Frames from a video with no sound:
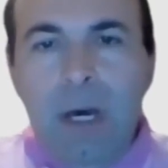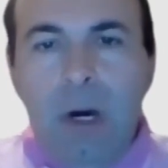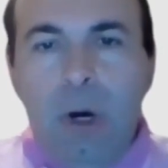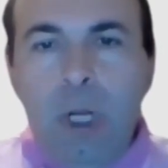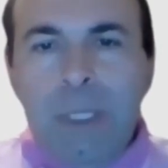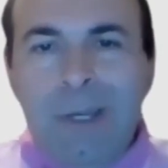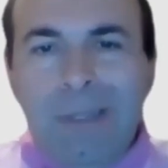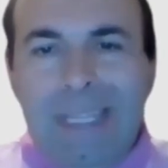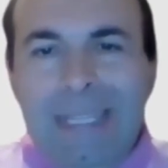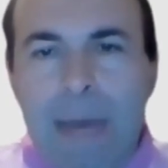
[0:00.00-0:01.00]
Also,
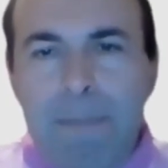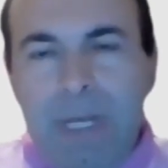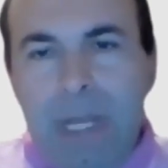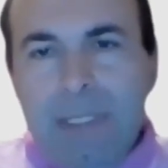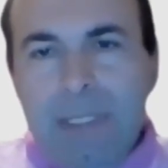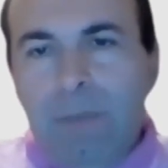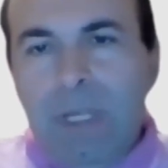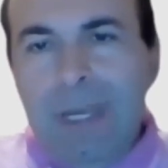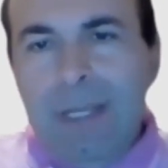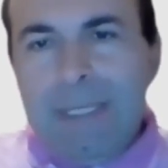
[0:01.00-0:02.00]
the depthness of the
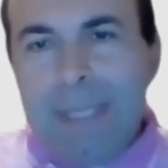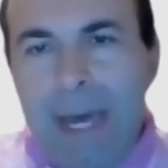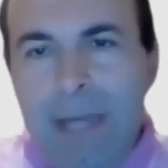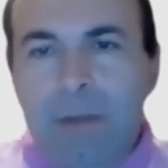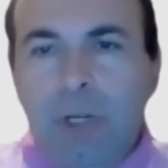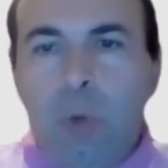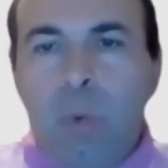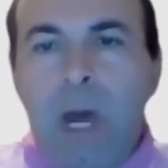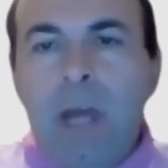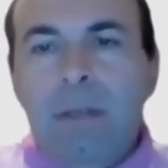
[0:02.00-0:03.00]
insight
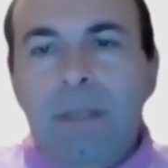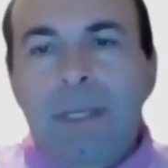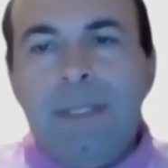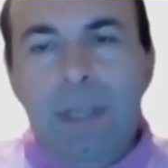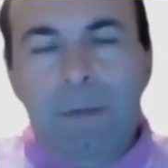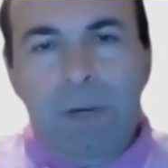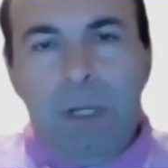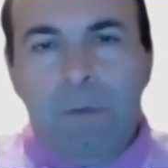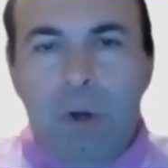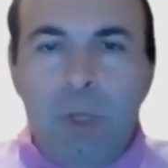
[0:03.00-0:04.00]
required is
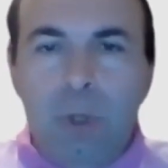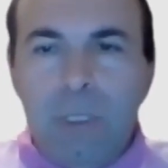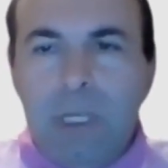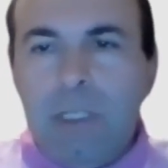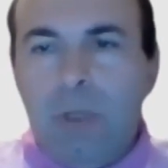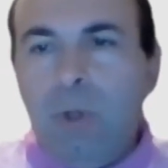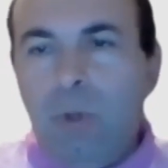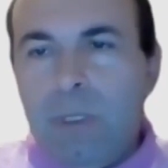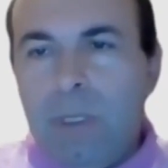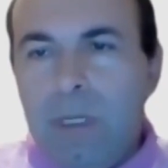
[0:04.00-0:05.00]
different from use case to
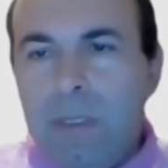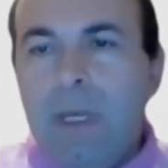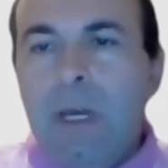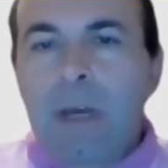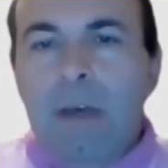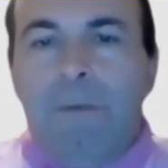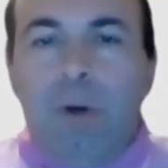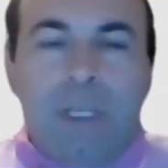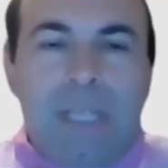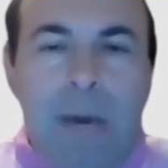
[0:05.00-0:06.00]
use case. For
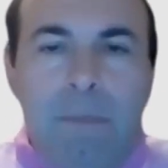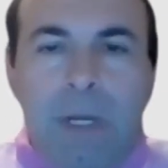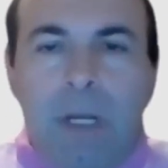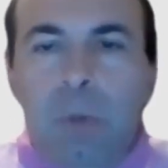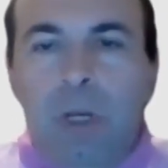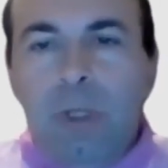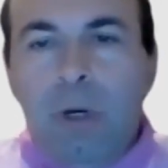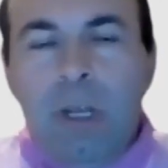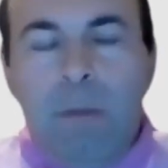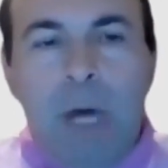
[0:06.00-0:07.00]
example, if you're
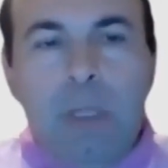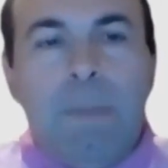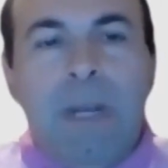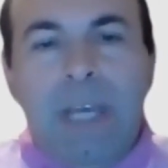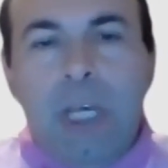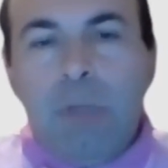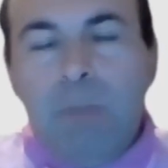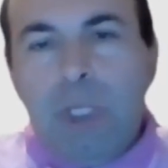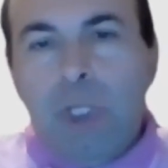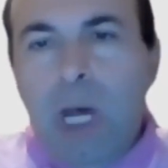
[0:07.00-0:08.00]
talking about application
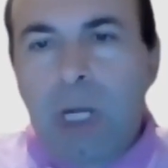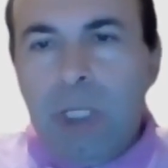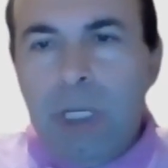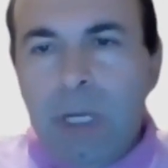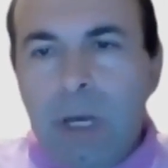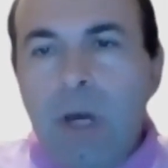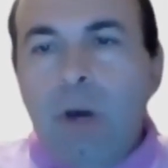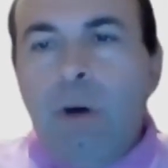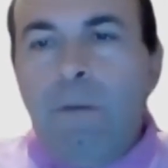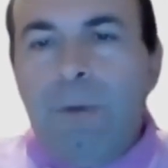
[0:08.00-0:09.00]
based charging,
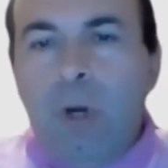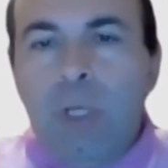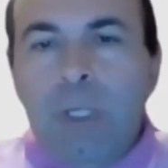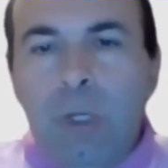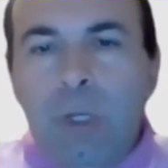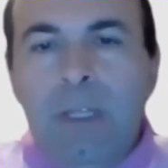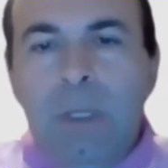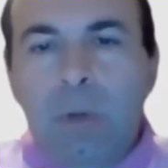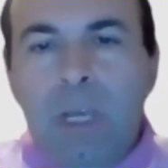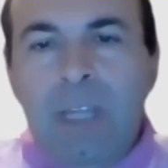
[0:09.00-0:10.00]
of course, you need
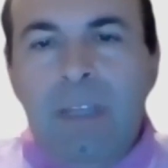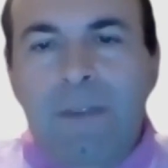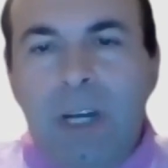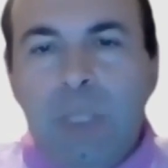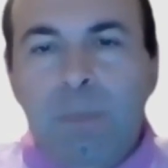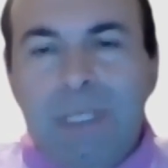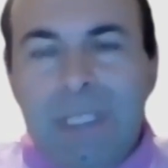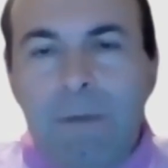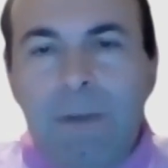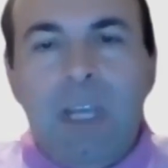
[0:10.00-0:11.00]
to get a very
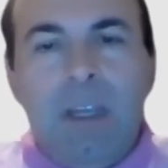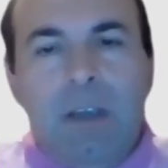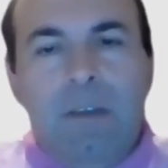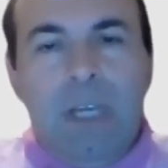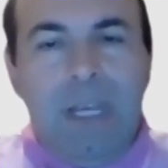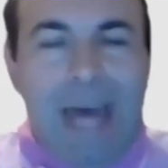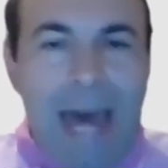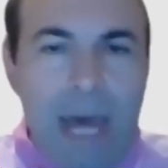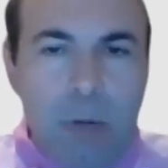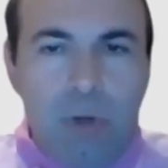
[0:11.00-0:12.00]
specific and
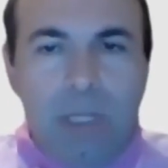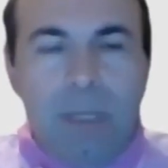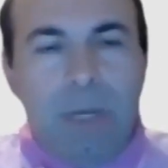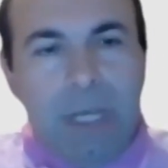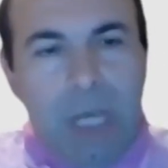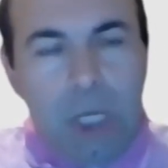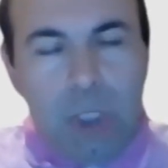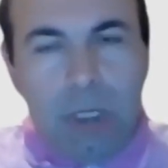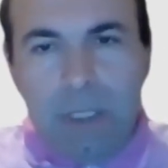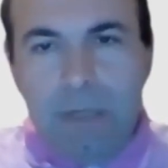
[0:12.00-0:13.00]
accurate
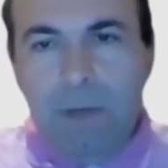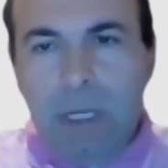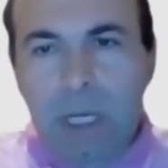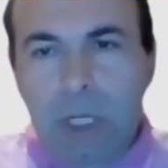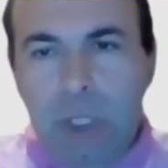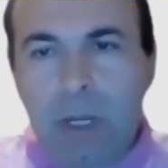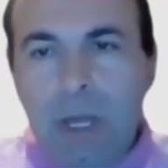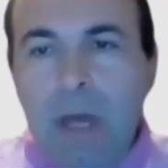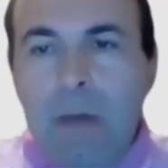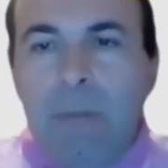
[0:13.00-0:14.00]
application classification.
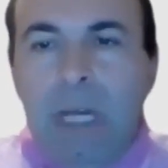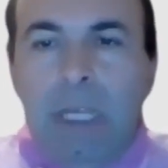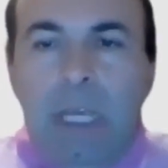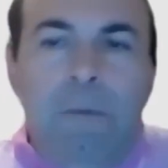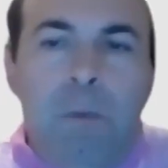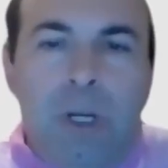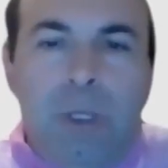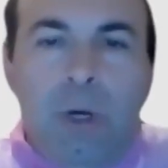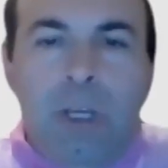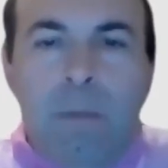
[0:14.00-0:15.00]
But if we are
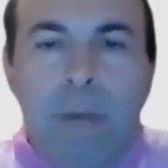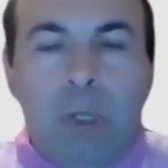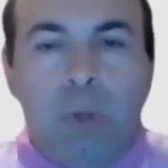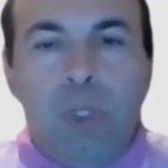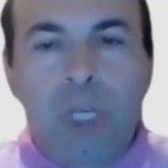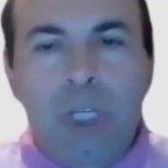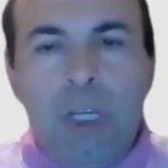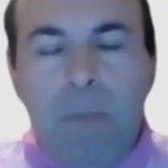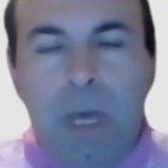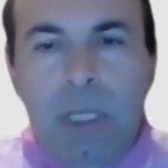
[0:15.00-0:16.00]
talking about
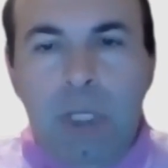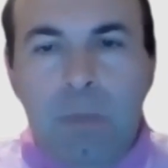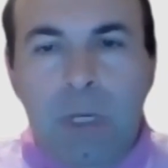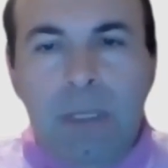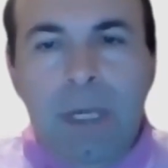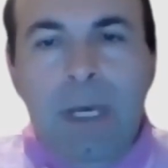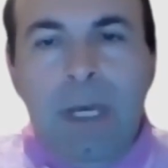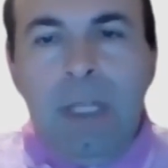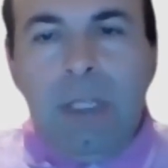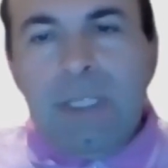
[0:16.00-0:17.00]
congestion management,
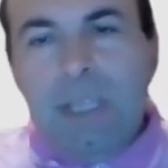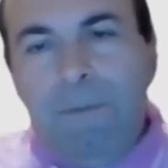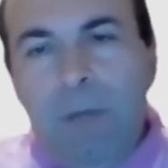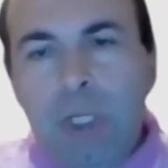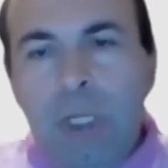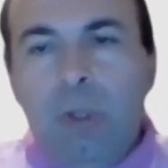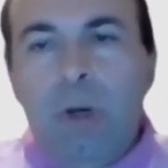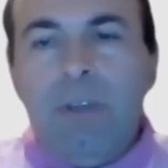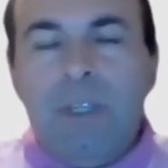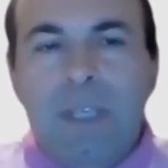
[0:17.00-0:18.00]
it is sufficient to
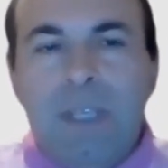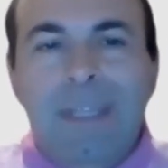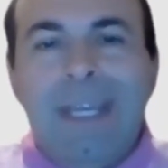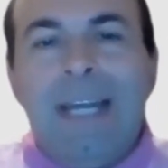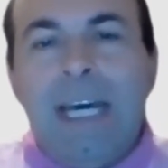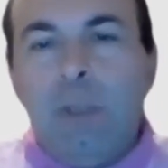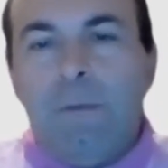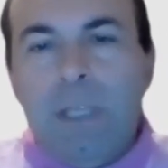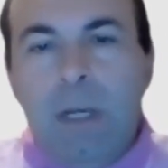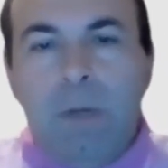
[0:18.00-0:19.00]
understand the class of
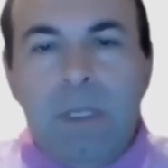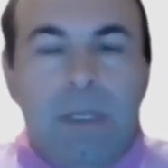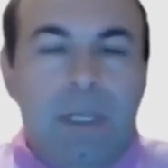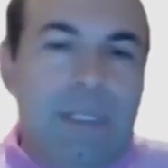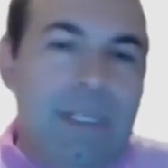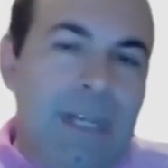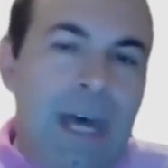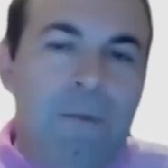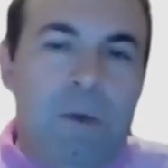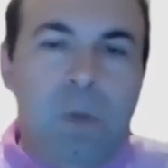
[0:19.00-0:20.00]
service. It's
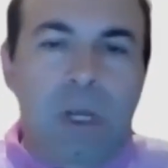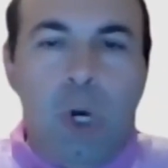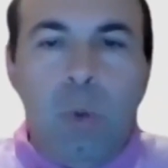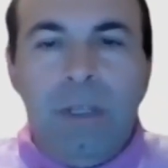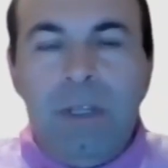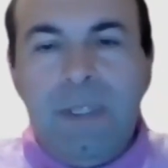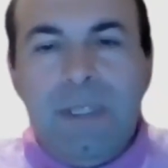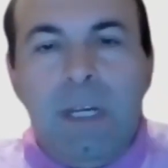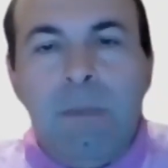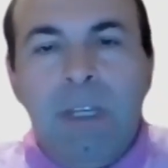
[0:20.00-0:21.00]
enough if we know whether it's
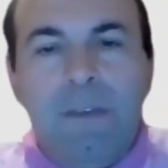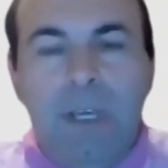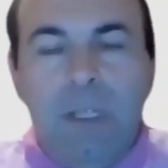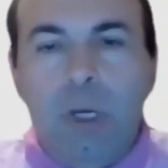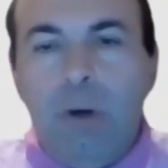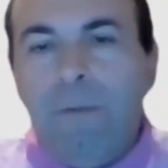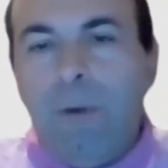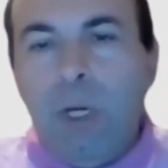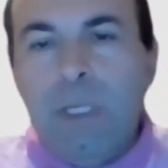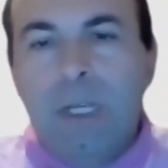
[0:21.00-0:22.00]
streaming video,
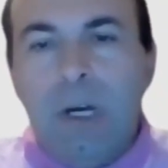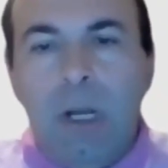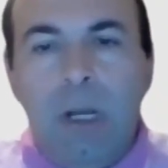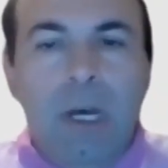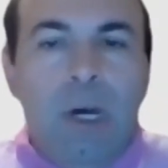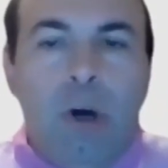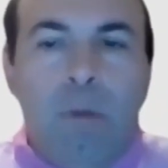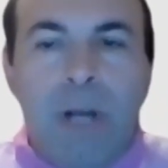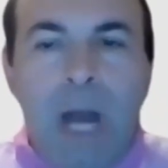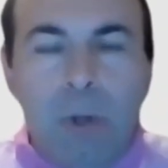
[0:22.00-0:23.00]
voice call, or
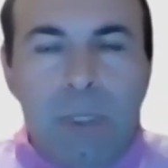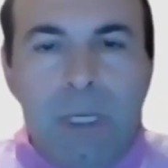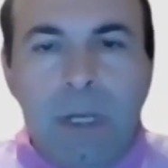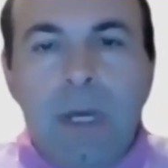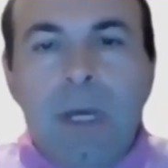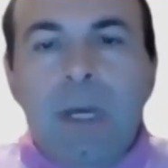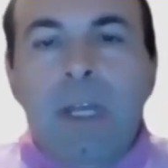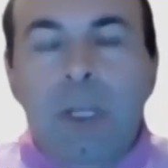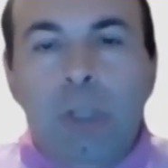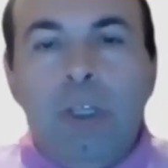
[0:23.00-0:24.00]
browsing
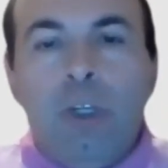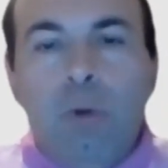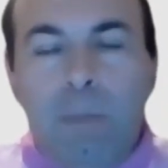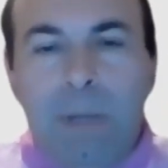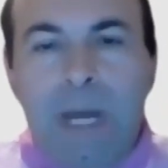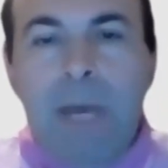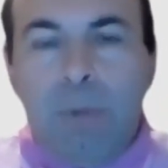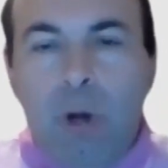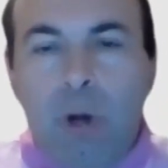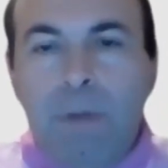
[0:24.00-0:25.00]
in order to apply
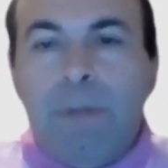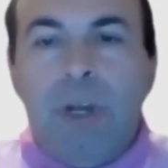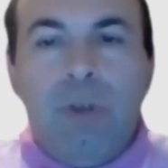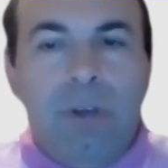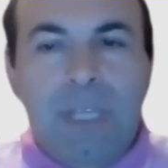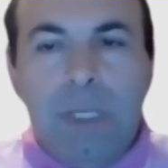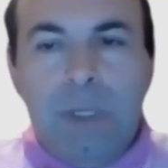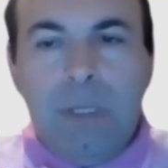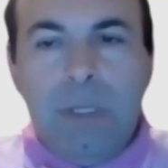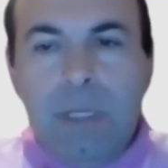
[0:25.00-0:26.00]
proper
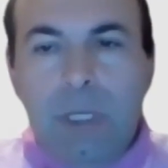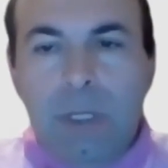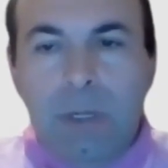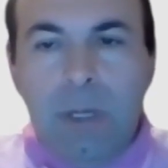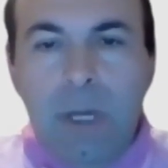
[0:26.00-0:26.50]
prioritization decision.